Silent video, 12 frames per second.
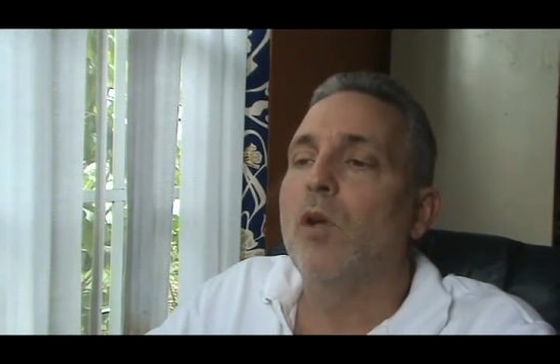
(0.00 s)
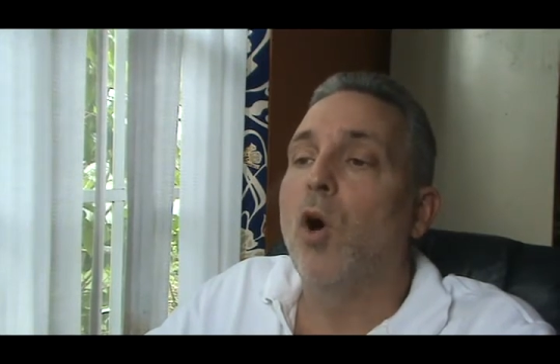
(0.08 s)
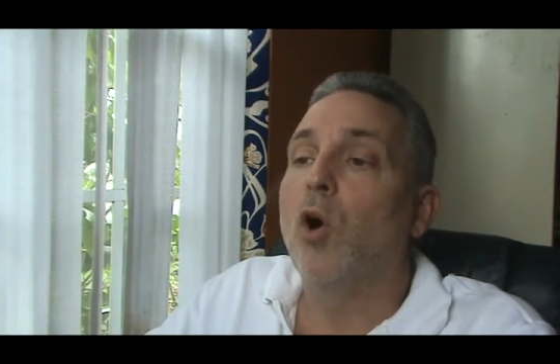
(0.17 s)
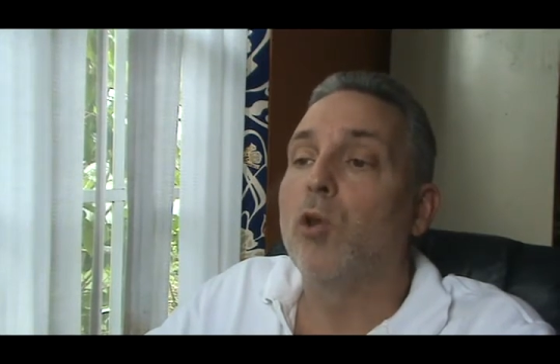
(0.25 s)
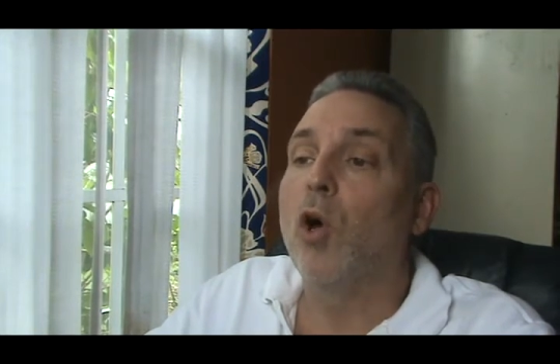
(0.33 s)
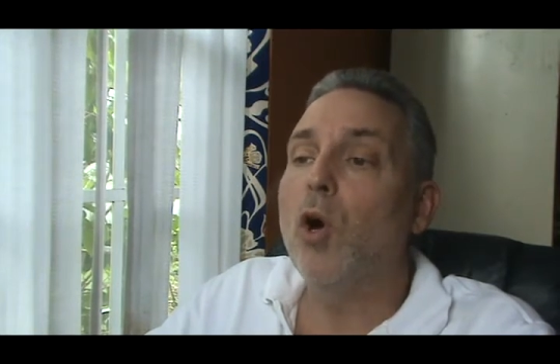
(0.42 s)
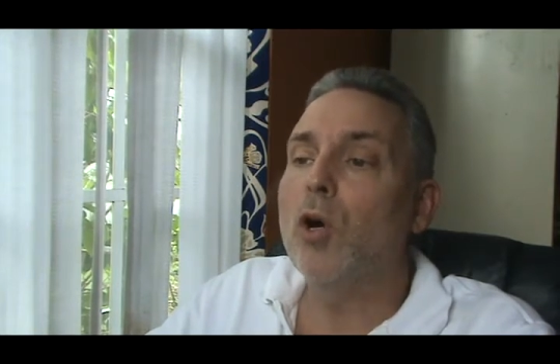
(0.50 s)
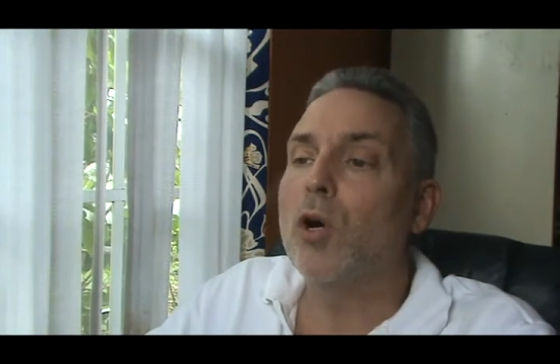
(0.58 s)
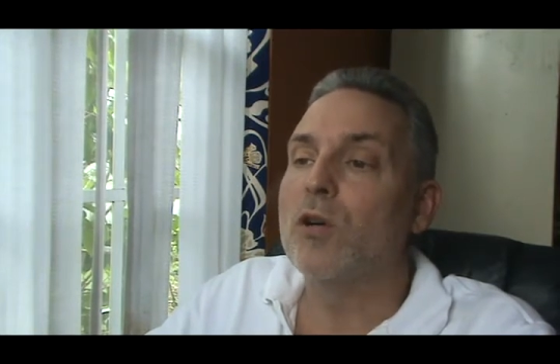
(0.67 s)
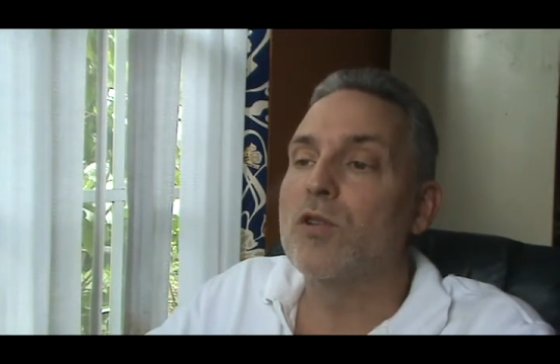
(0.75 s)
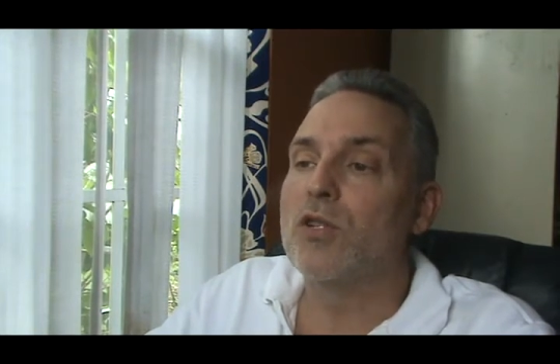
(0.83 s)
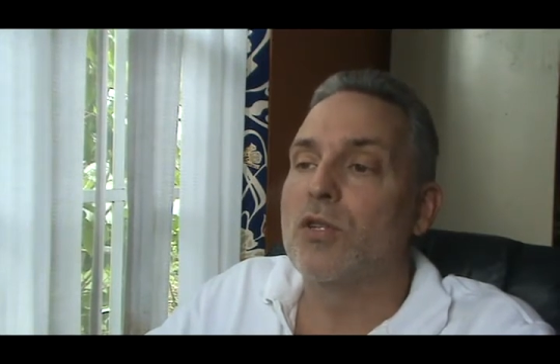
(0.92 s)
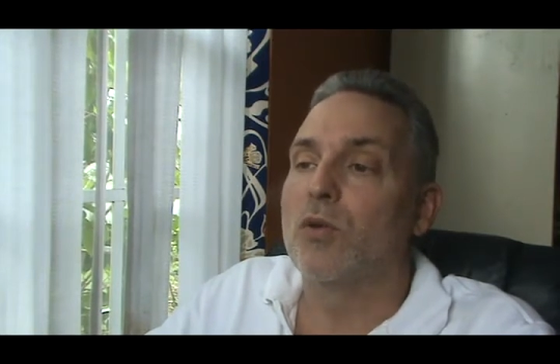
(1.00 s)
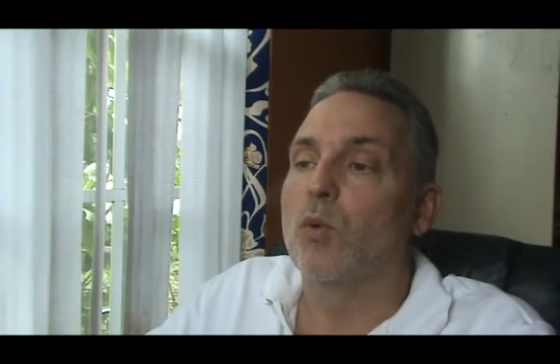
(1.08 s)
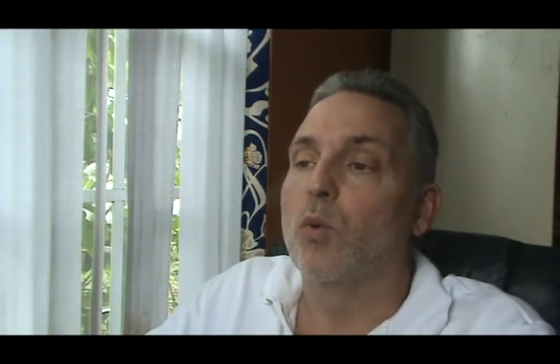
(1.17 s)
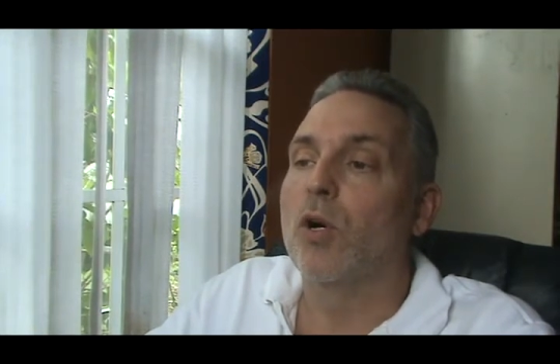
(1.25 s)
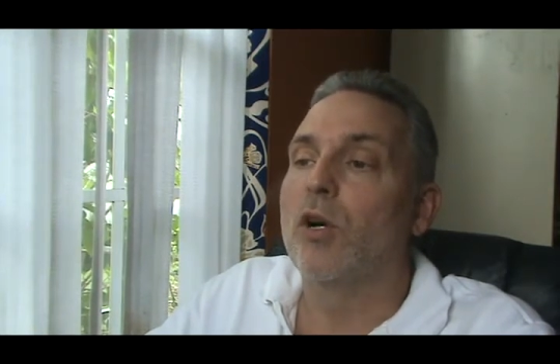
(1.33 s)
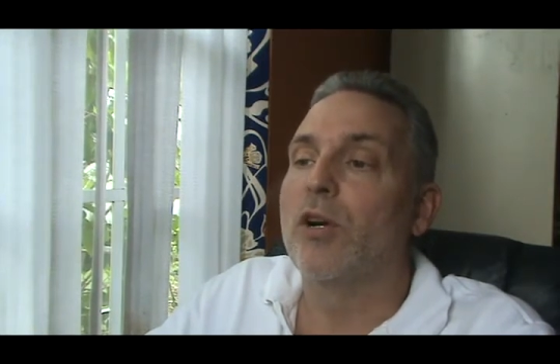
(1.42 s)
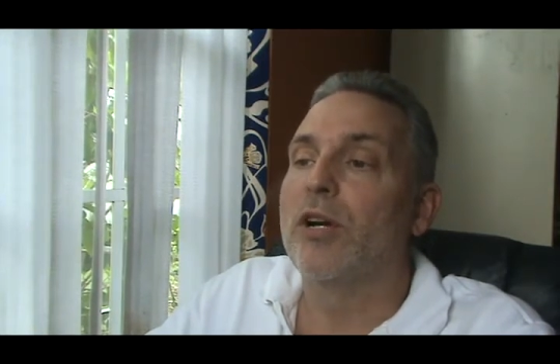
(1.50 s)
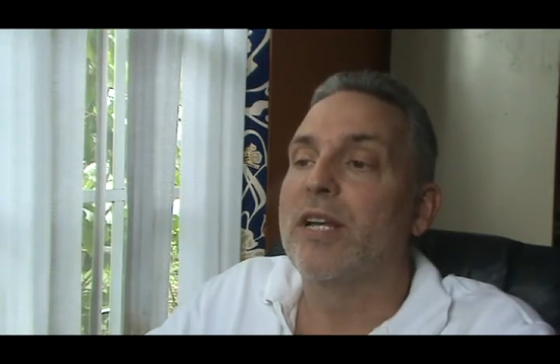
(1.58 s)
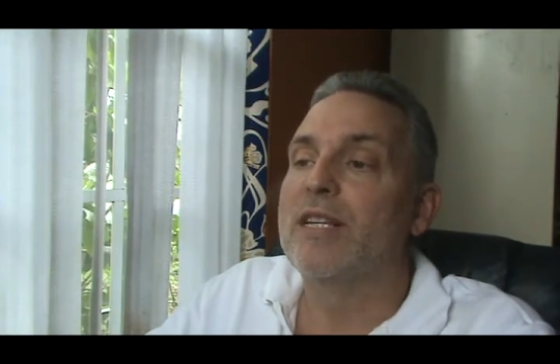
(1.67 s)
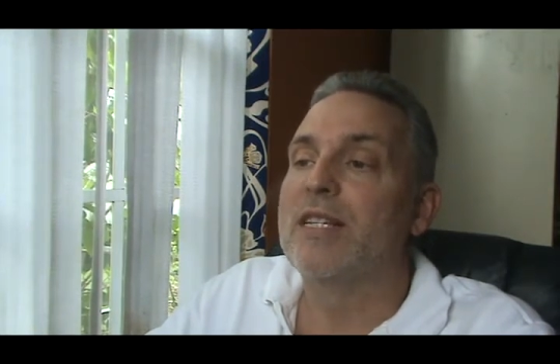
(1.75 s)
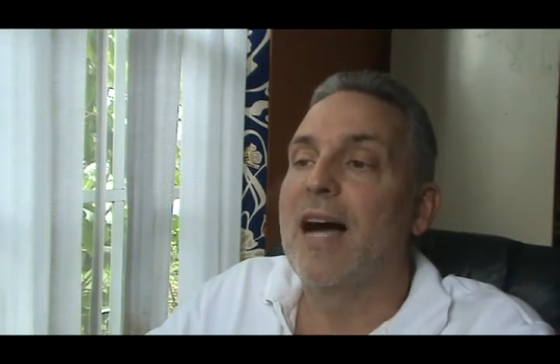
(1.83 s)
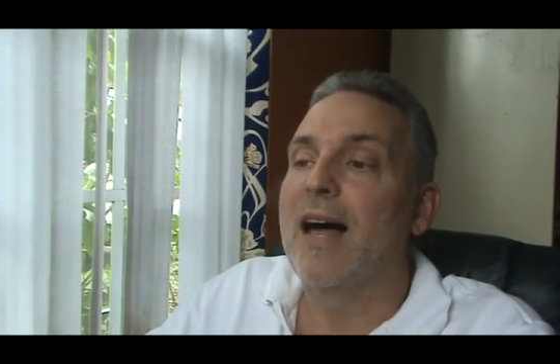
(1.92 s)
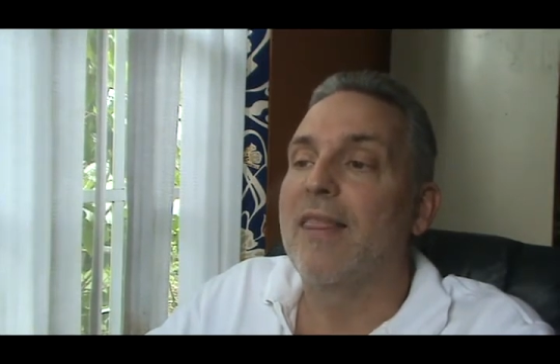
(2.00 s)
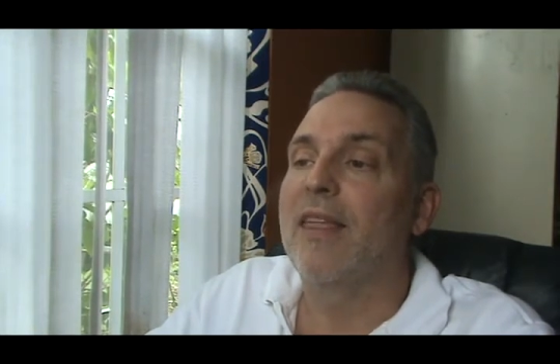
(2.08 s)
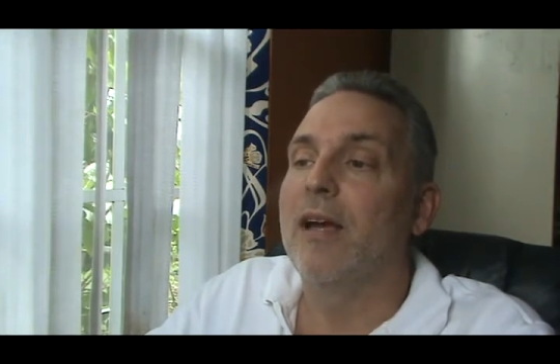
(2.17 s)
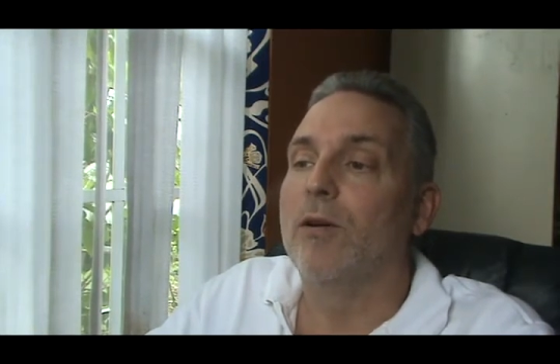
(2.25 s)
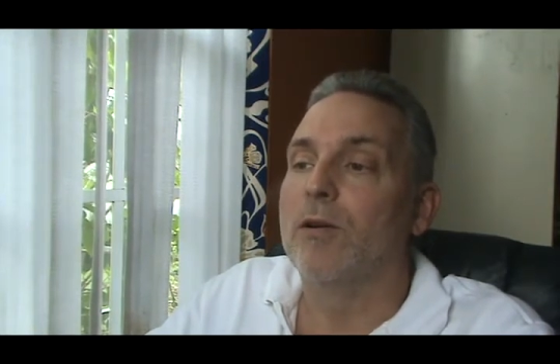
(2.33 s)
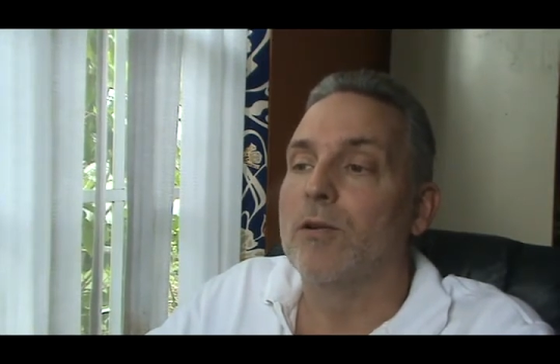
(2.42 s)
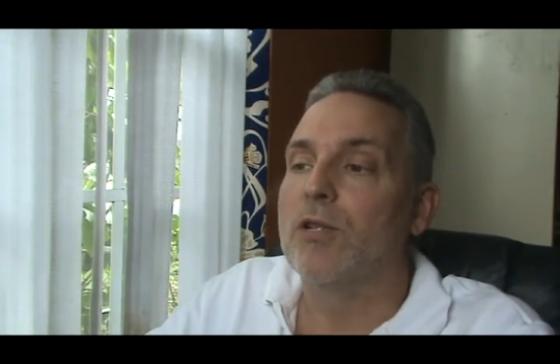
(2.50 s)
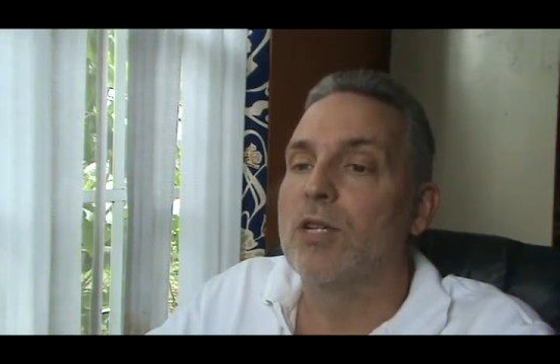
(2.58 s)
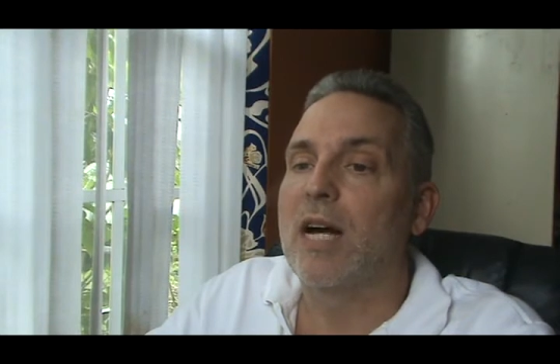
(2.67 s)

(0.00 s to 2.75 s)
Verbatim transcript: A logos, the word, is not theos,